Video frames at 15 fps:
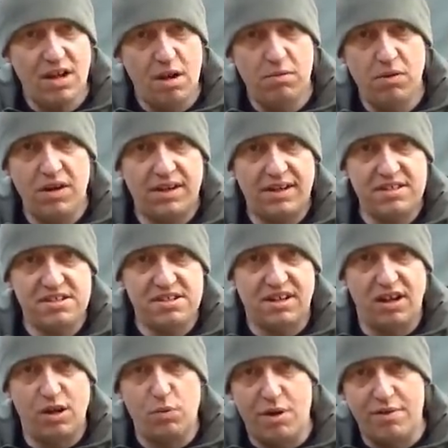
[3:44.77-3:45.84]
I'm likely to
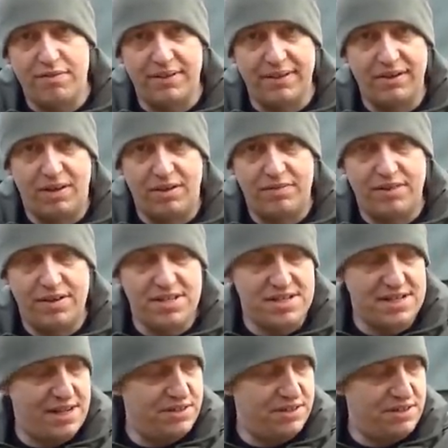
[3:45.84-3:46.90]
go waffling off at a
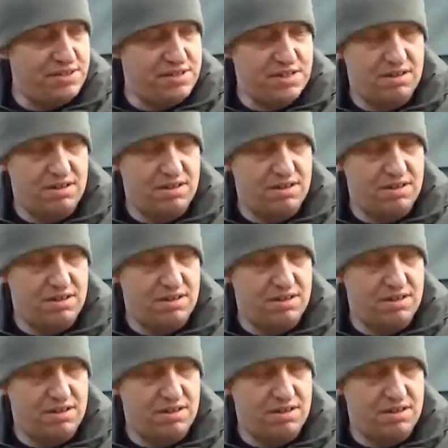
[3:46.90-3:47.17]
tangent,